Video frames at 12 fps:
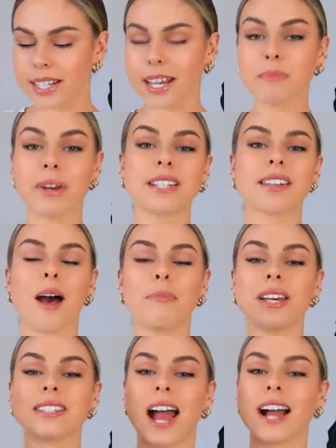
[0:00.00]
thing I picked
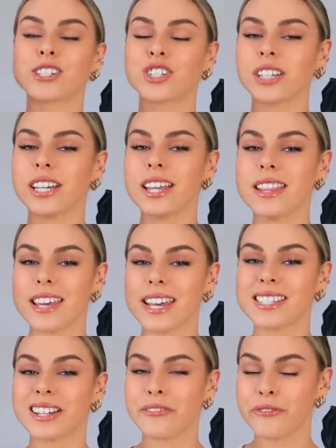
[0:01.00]
up is actually
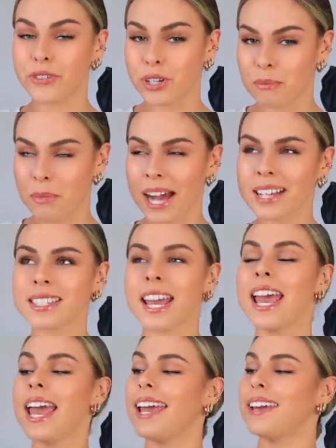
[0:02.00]
this foot mask,
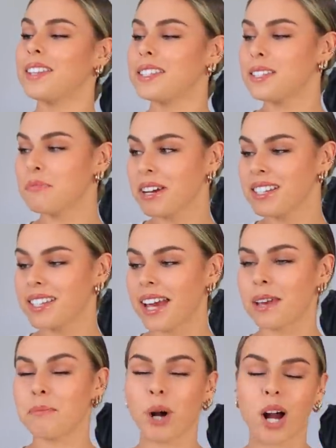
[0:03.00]
and this is my
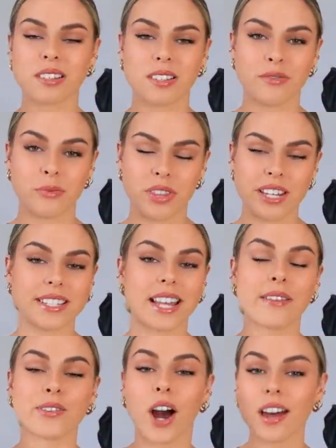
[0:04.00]
second box of these.
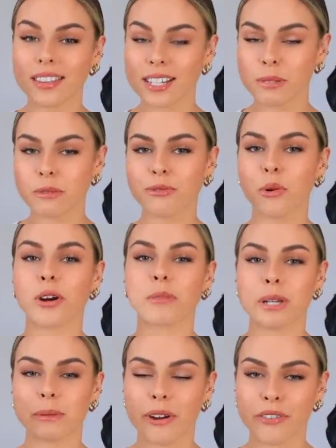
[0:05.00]
I've gotten these before.
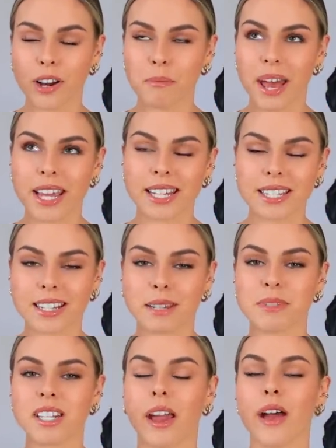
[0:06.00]
Me and my friend Megan did
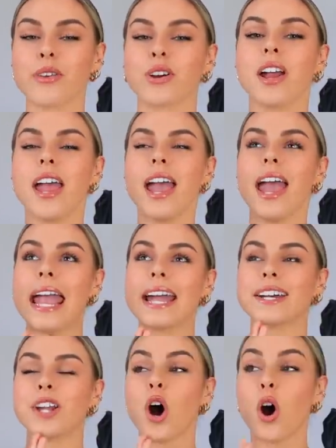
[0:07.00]
them together,
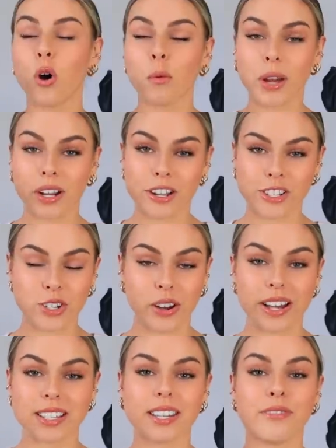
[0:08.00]
and oh my gosh, you
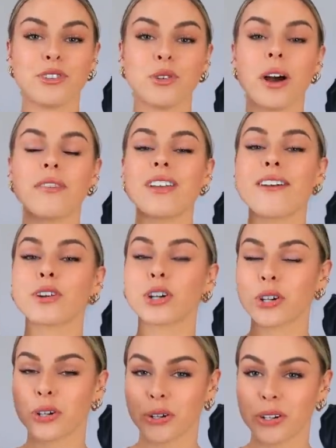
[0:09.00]
guys, if you have never
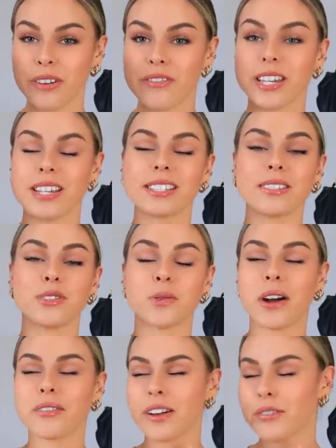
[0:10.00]
heard of these, if you
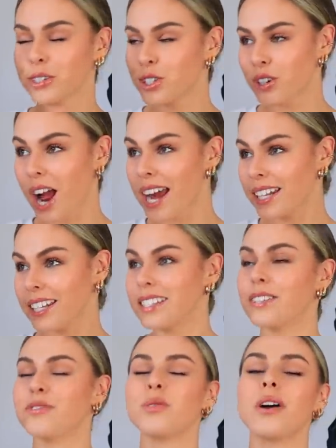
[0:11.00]
have never tried
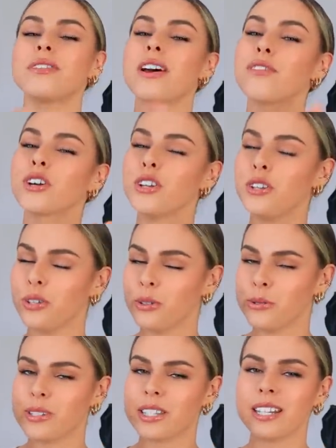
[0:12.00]
these, if you have never used